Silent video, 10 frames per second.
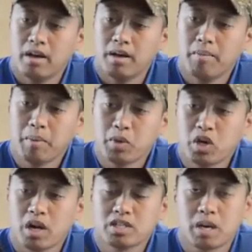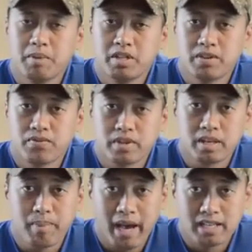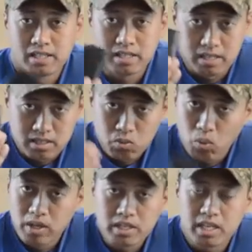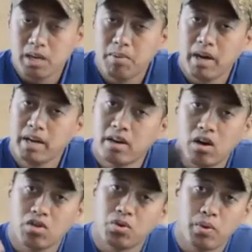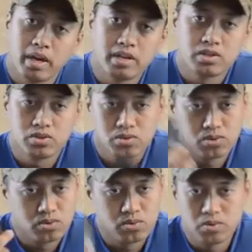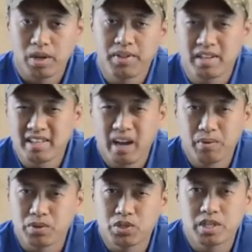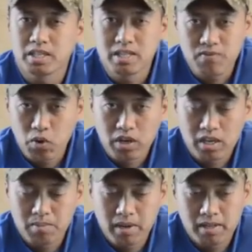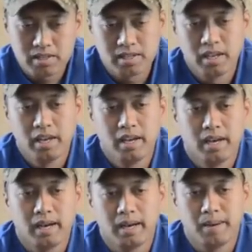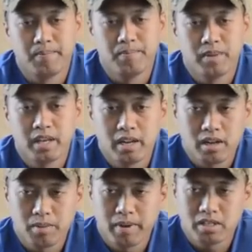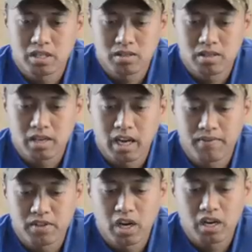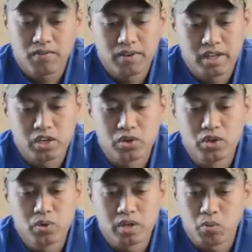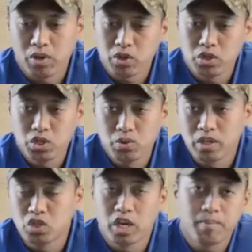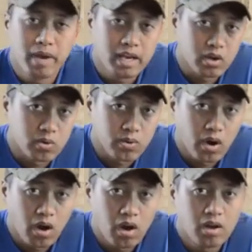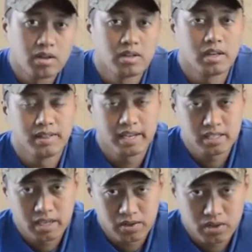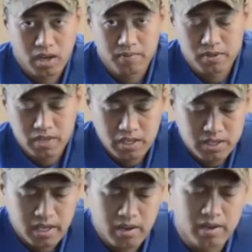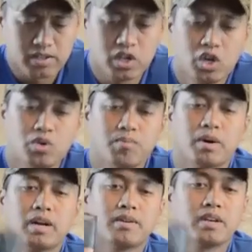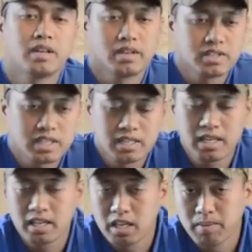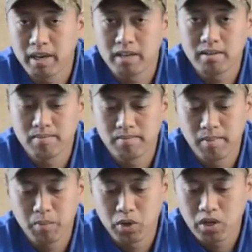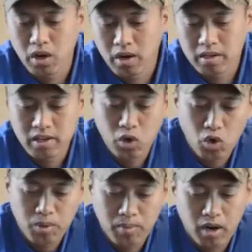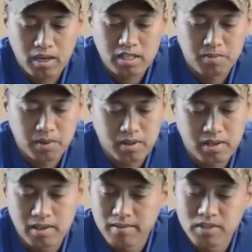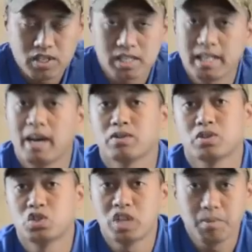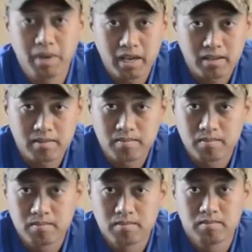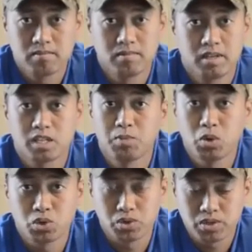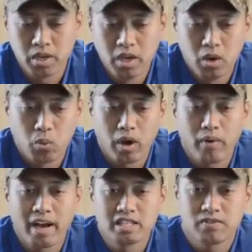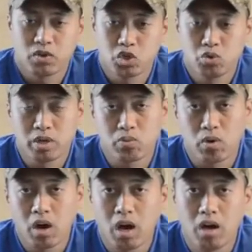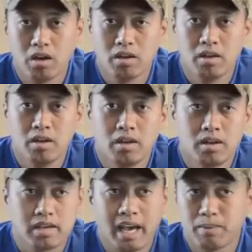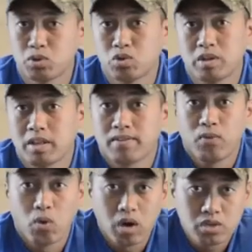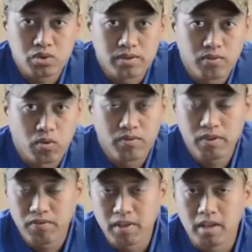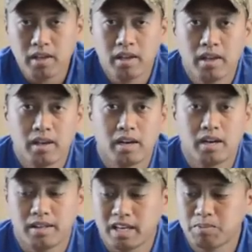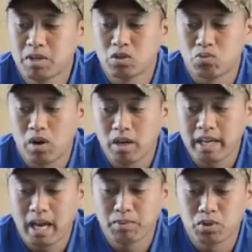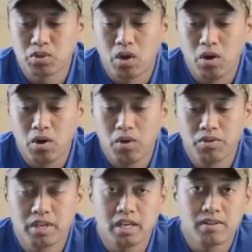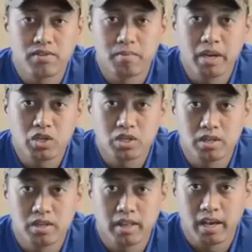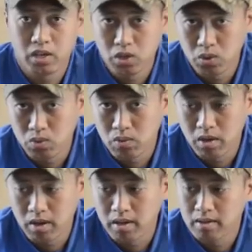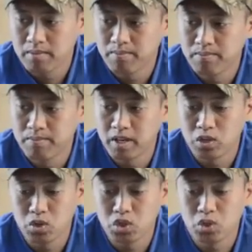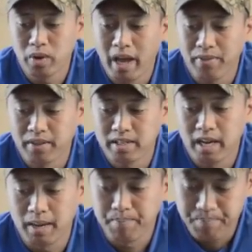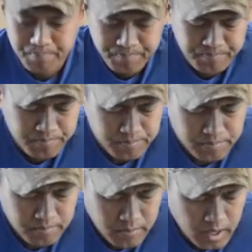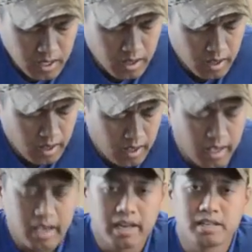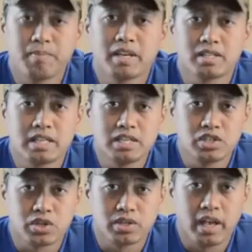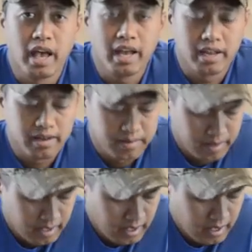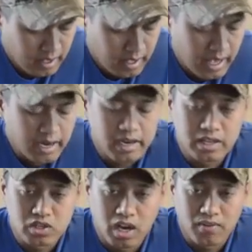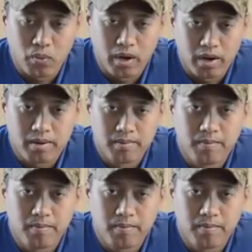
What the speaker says: Memory cards come in different capacities, 1 gigabyte all the way to, I think now there's 64 gigabytes. And it all depends on the kind of photography that you're doing, whether you're shooting JPEG or RAW, and that's another conversation in on its own. But in a 16 gigabyte memory card, it can hold approximately 6,000 JPEG exposures. Whereas if you're shooting RAW, it captures only like 400, 450. That's because RAW captures all the information that you shoot at the time, and it makes it easier to edit. Editing software.